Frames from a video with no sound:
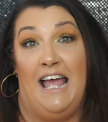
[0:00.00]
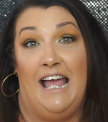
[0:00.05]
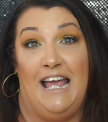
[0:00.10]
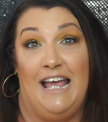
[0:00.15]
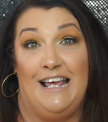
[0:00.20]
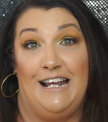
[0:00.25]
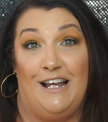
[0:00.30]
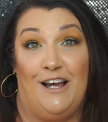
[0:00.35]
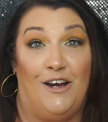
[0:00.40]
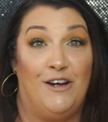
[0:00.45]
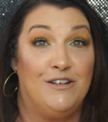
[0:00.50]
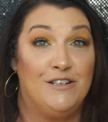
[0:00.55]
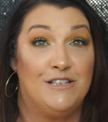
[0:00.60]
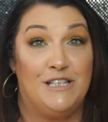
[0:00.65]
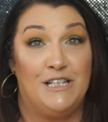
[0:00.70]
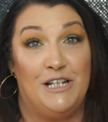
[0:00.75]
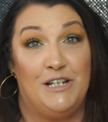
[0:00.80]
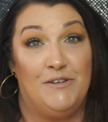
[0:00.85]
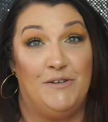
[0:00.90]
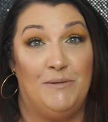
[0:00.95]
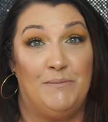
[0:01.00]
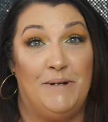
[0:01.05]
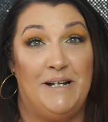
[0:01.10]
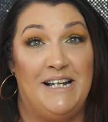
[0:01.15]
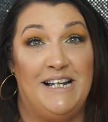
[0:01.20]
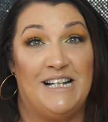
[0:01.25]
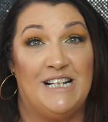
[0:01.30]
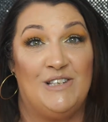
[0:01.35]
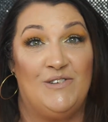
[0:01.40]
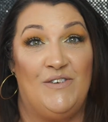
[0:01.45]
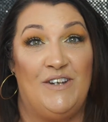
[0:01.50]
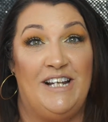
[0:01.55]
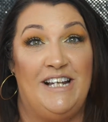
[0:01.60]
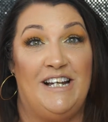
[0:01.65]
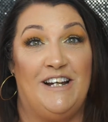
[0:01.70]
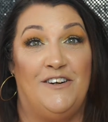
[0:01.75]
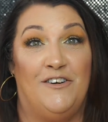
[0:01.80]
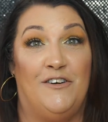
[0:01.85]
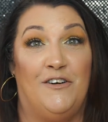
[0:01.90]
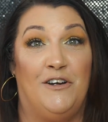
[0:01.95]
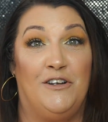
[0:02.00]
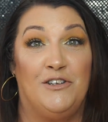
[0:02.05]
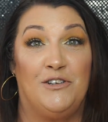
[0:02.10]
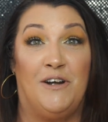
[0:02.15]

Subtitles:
and I'll see you in my next video.